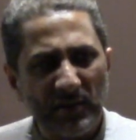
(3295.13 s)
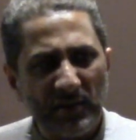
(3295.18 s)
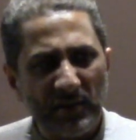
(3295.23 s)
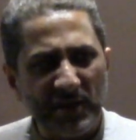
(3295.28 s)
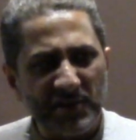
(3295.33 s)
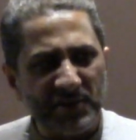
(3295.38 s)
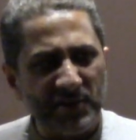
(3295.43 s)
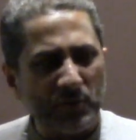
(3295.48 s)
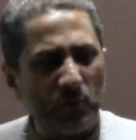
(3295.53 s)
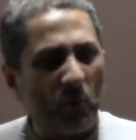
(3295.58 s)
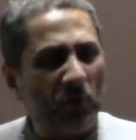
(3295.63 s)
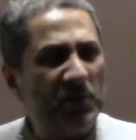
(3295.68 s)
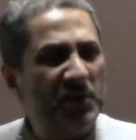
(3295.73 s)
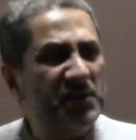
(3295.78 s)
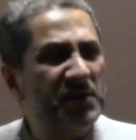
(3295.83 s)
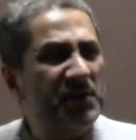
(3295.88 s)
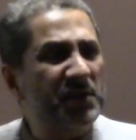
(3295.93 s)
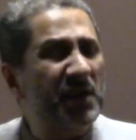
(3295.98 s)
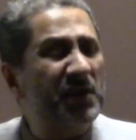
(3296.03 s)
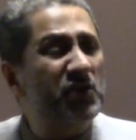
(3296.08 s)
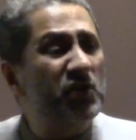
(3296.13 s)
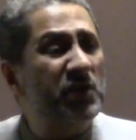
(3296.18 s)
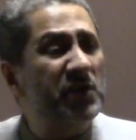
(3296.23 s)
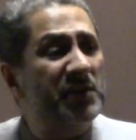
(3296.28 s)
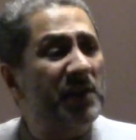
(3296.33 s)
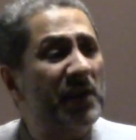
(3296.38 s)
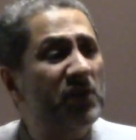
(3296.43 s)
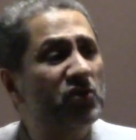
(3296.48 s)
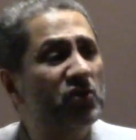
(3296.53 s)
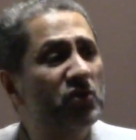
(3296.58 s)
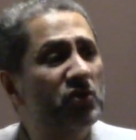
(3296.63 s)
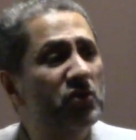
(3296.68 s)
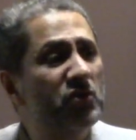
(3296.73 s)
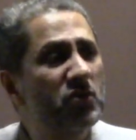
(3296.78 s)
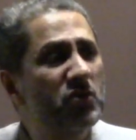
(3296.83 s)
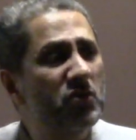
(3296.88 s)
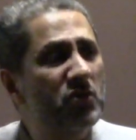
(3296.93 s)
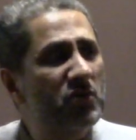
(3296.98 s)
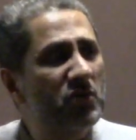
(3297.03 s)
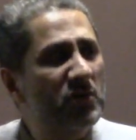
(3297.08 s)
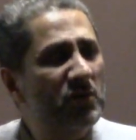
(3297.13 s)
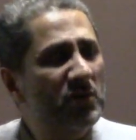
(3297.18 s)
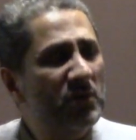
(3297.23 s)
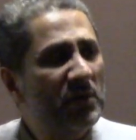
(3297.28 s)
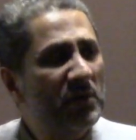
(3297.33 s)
He said, what is it that you intend to do?